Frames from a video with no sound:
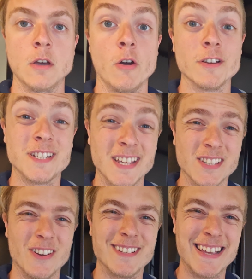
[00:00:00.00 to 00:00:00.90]
All right, so yes,
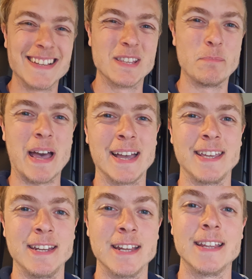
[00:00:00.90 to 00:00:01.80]
guys, that is the
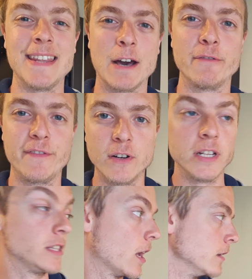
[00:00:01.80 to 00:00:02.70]
packing now
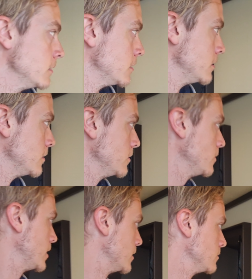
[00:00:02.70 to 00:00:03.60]
fully done.
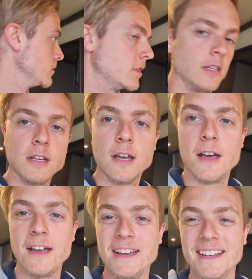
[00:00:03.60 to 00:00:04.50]
Oh, hello.
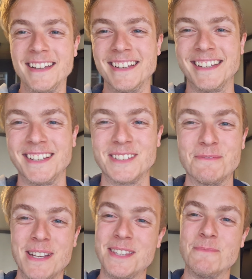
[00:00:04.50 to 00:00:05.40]
That's
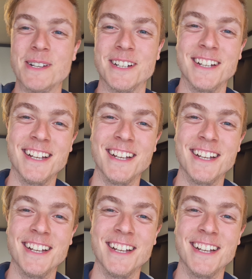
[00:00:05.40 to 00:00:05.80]
me in the mirror.